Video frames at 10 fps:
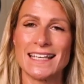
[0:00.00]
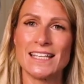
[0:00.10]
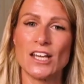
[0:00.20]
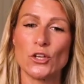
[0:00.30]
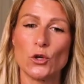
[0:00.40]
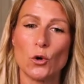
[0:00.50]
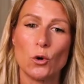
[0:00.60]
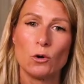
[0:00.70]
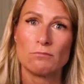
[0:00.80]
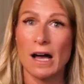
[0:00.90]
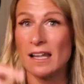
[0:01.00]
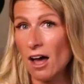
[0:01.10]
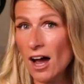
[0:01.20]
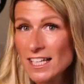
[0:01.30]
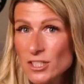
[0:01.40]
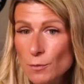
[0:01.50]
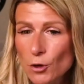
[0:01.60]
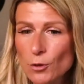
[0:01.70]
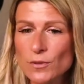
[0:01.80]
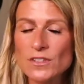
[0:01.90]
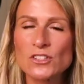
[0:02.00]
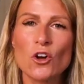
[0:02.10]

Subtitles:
in your aligned purpose,